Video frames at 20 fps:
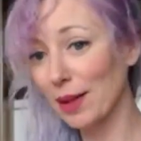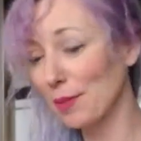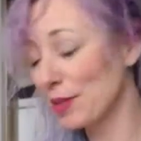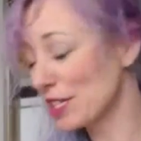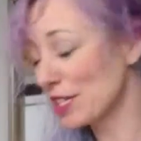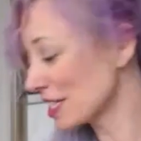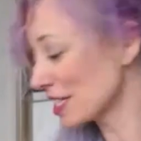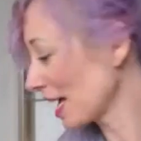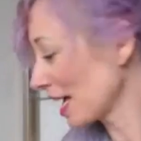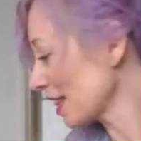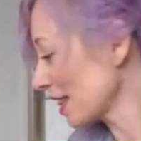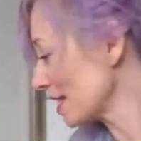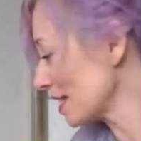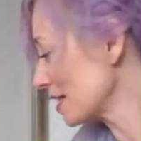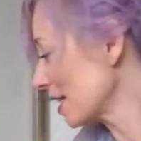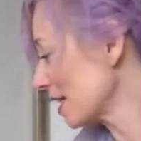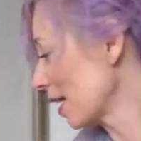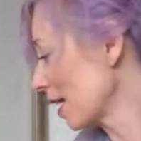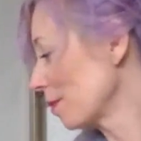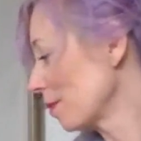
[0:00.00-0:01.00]
And I was like, let me
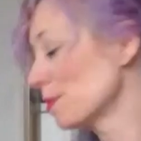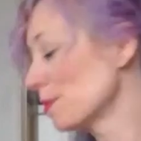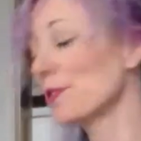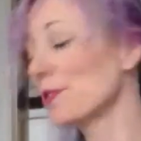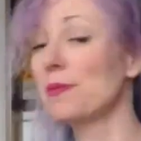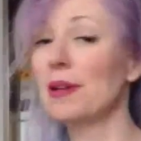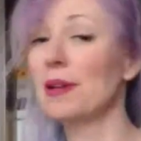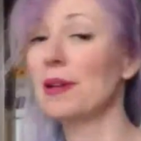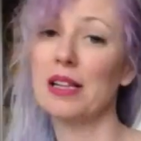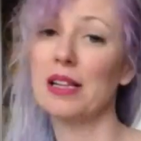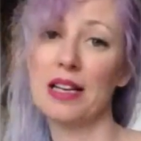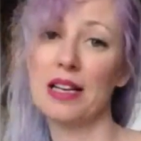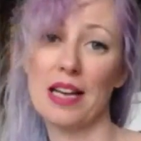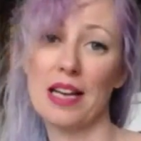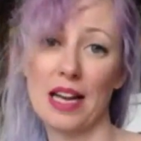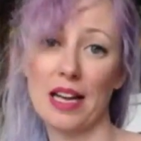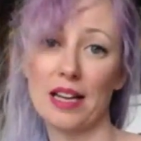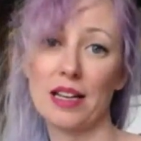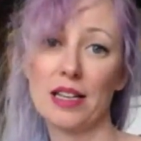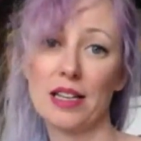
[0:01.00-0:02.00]
just get this done. I'm supposed
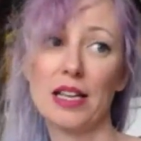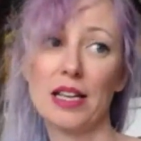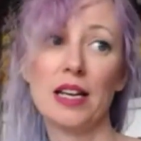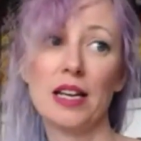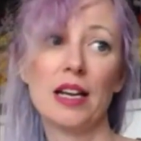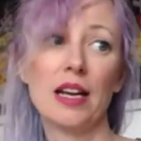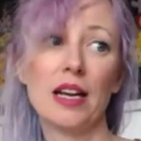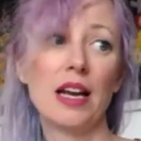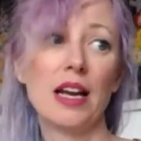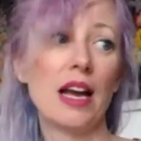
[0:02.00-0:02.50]
to be cleaning.